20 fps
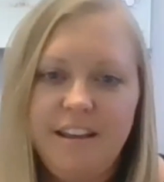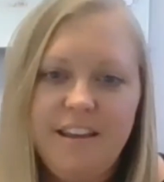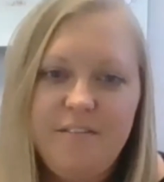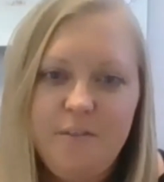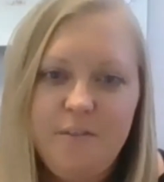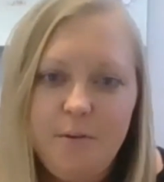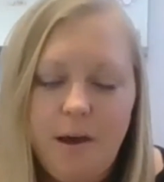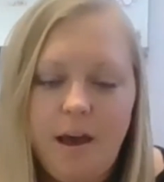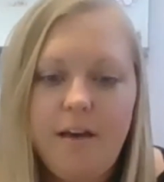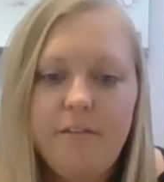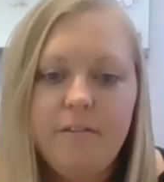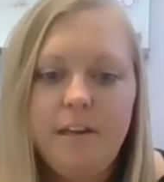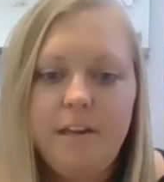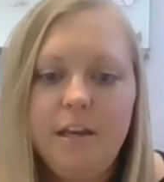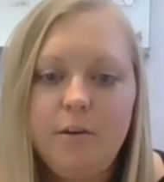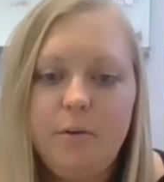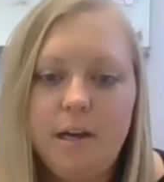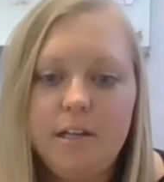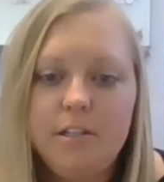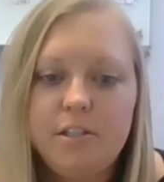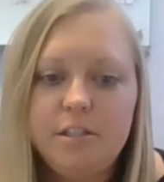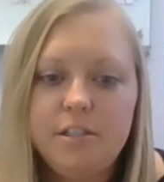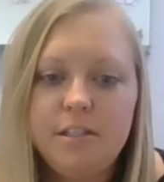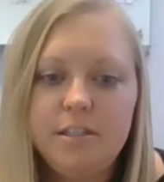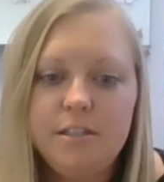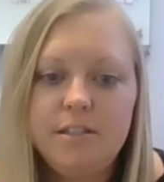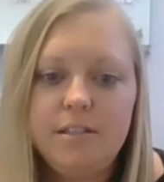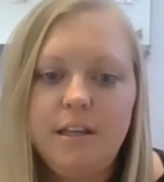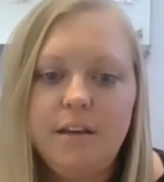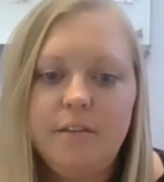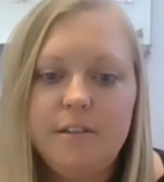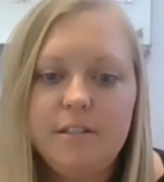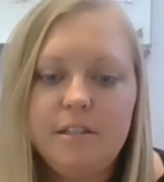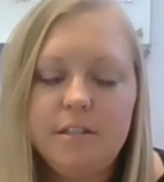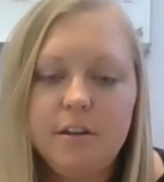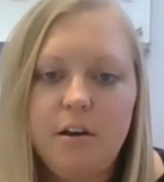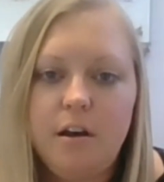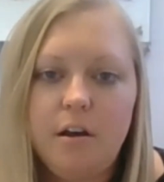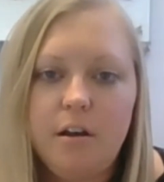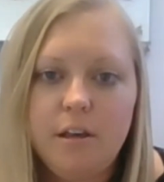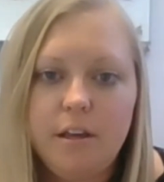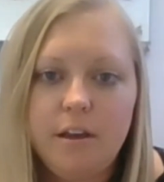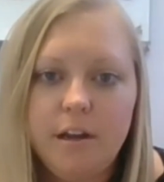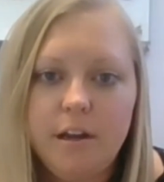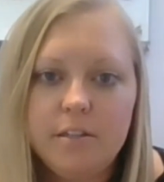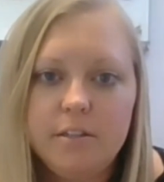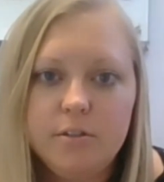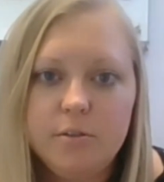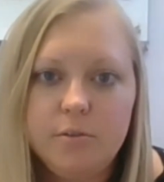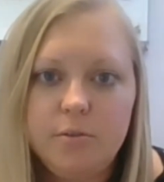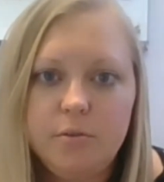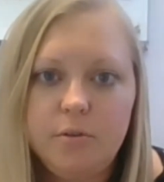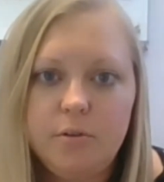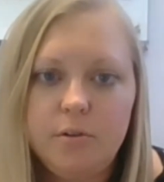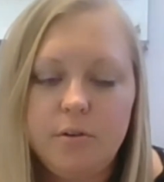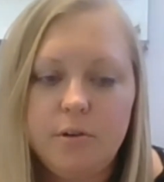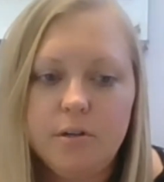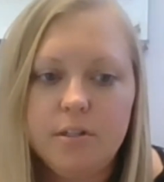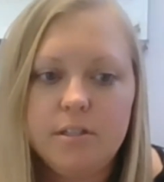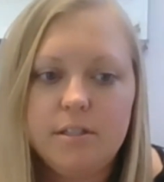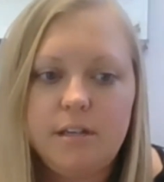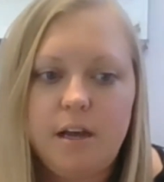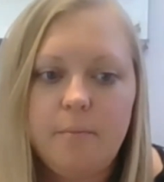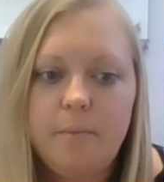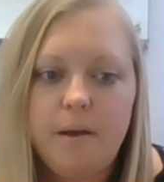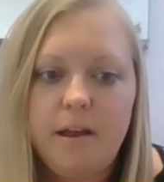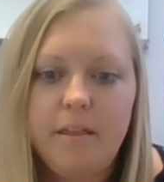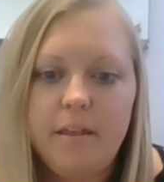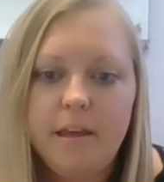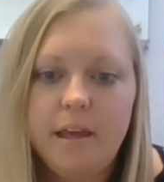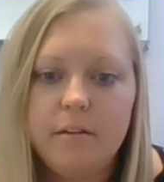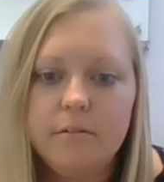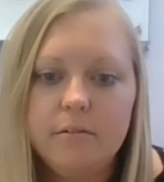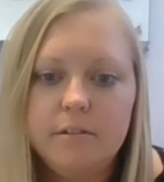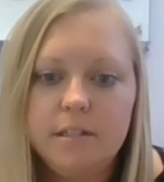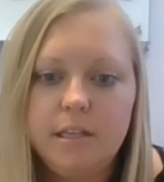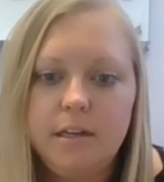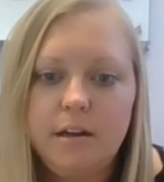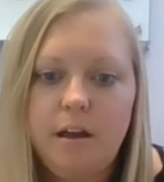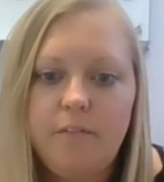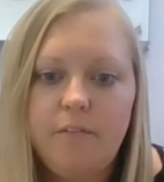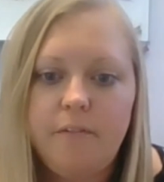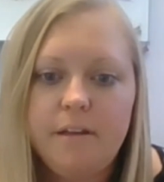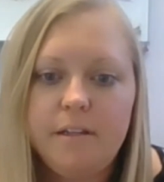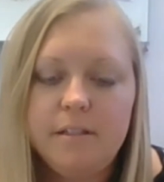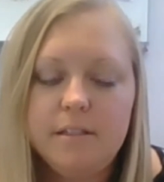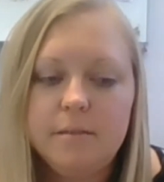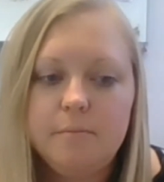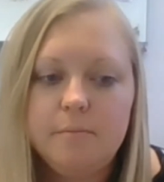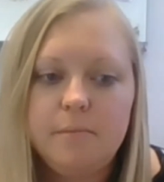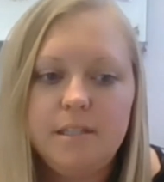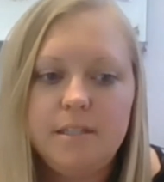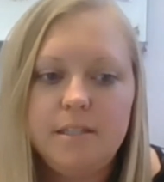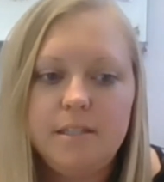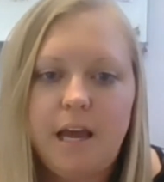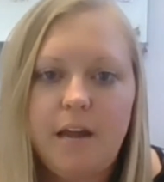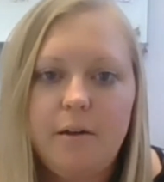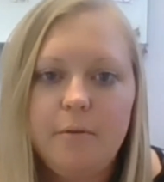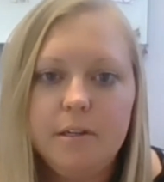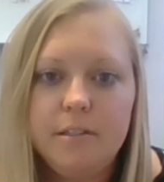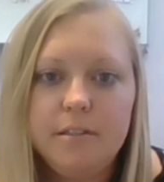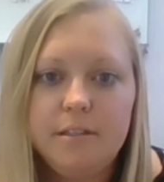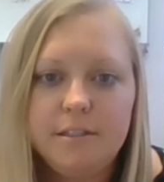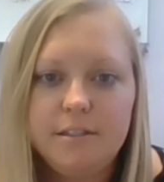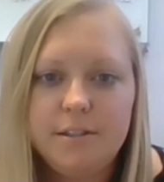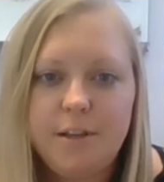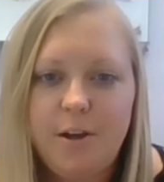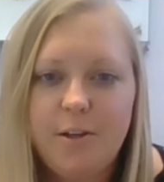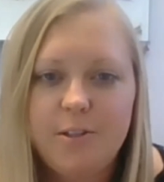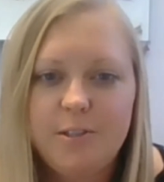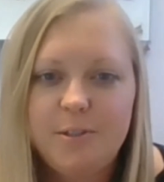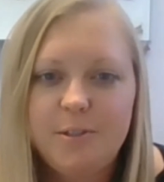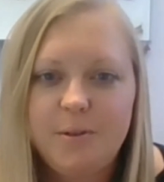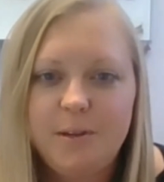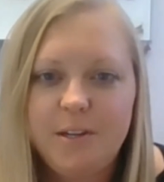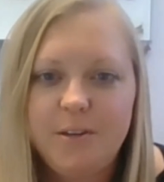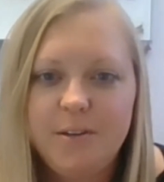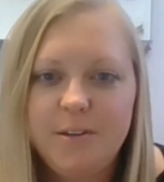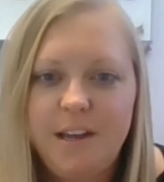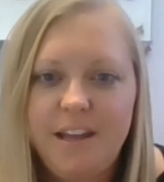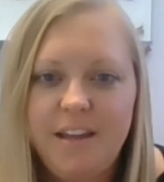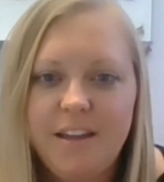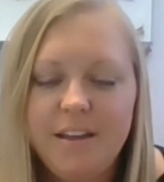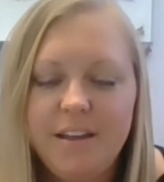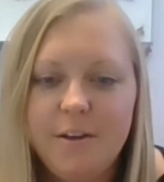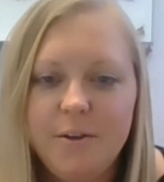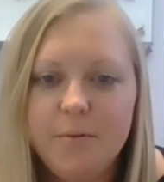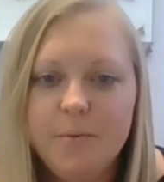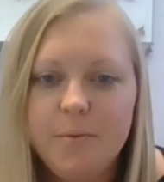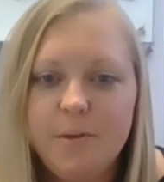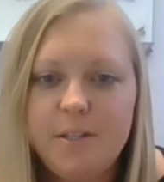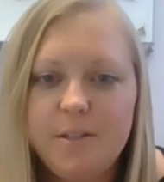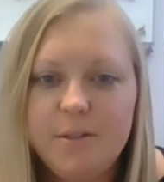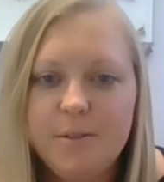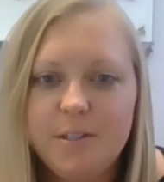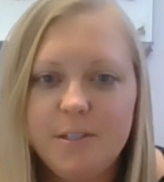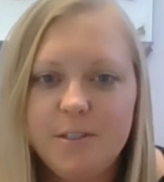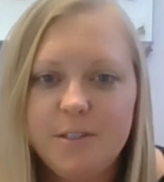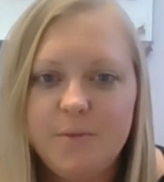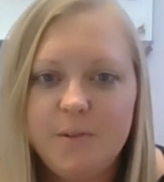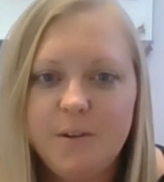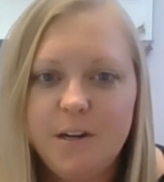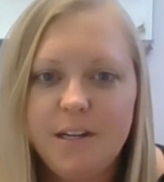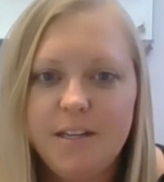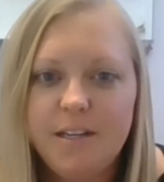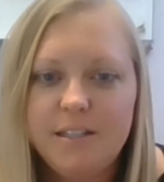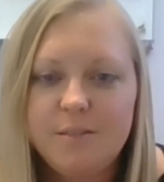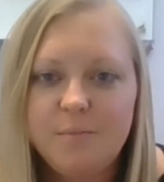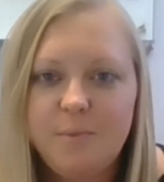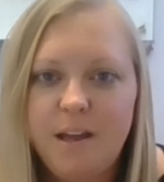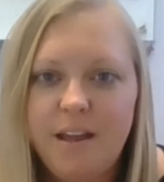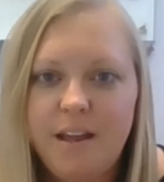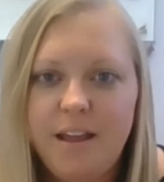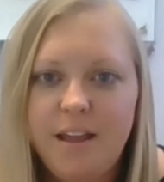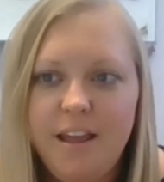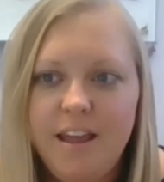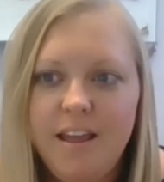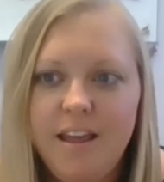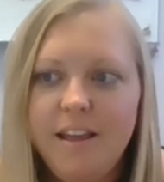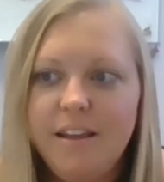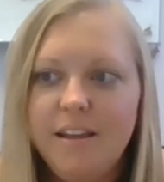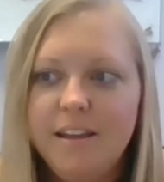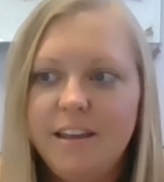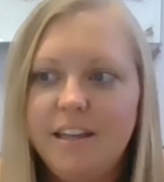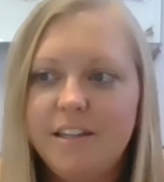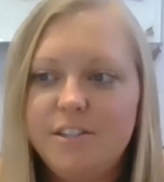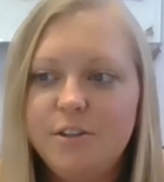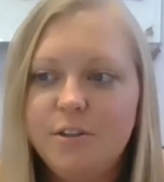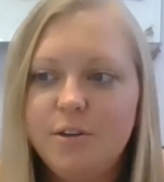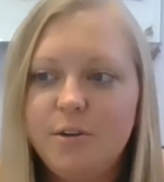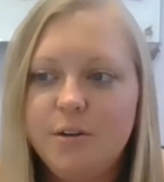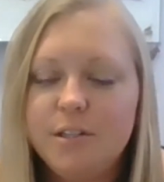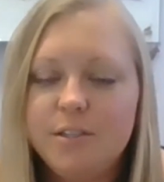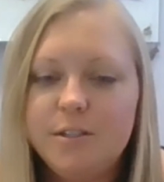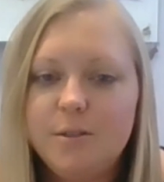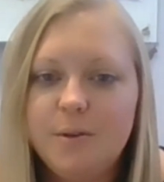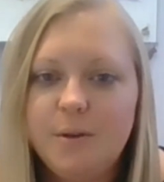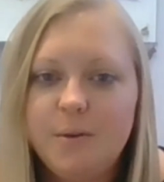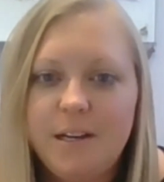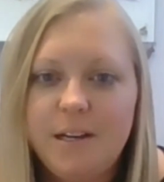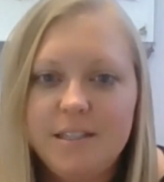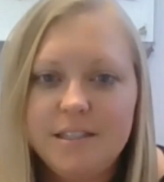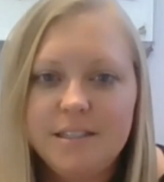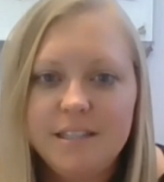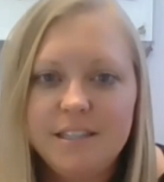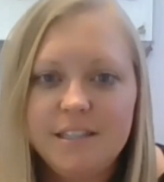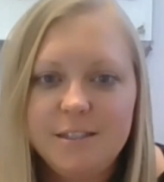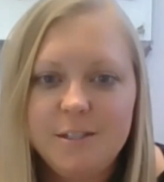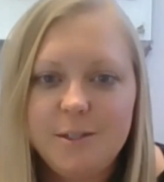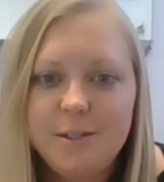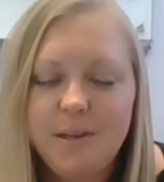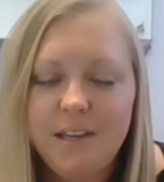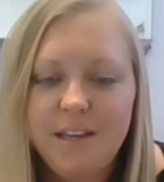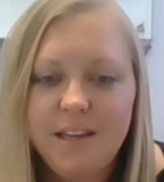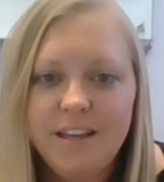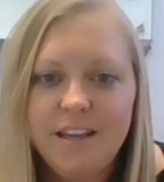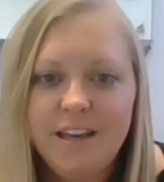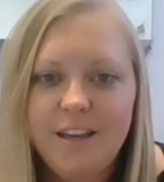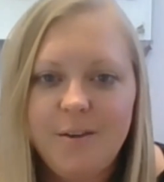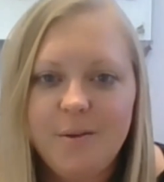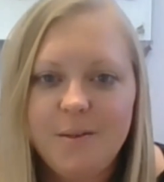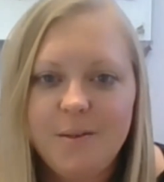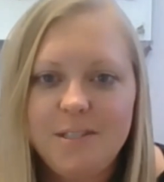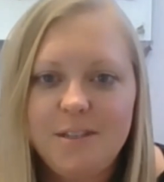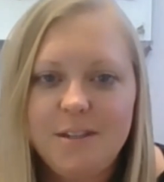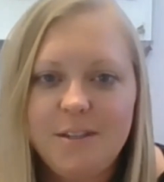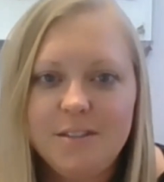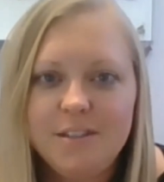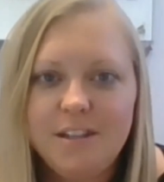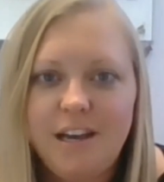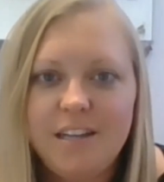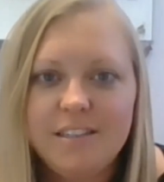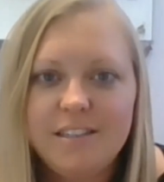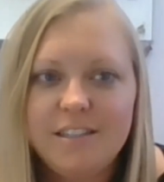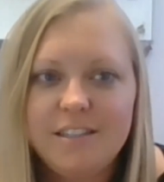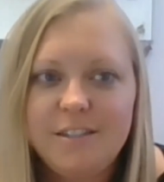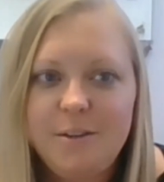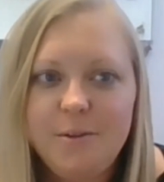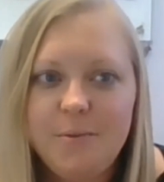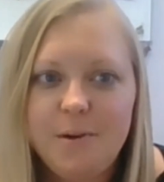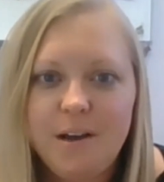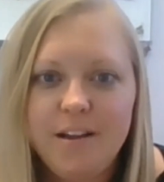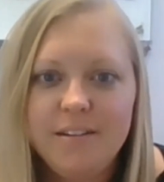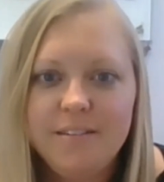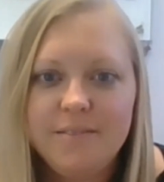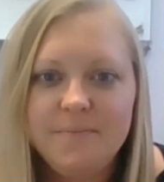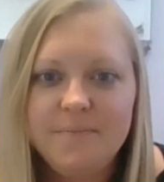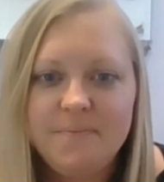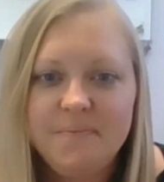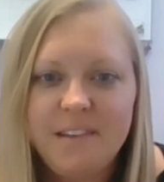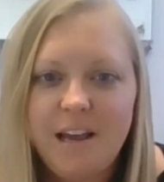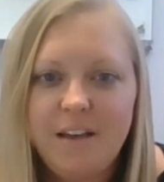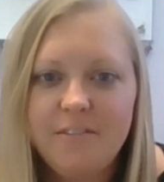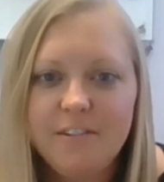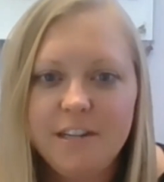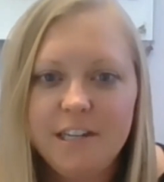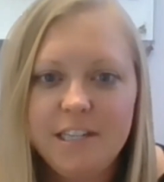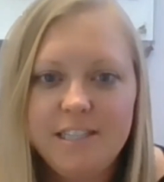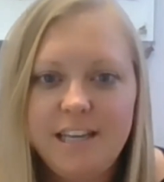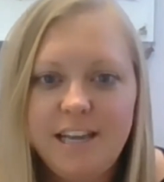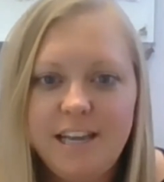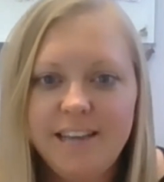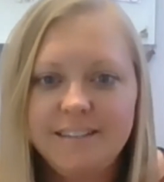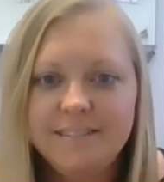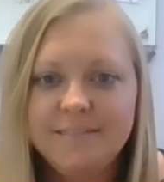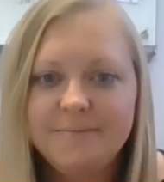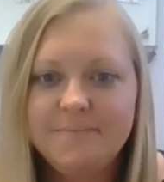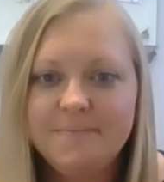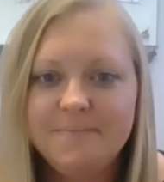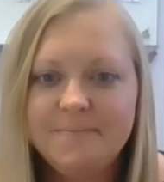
If you have any questions, give us a call here at school or stop by the counseling office. Mrs. Edwards is also a great resource for us, but Get your course requests in so we can get you into those classes you want. Have a great day.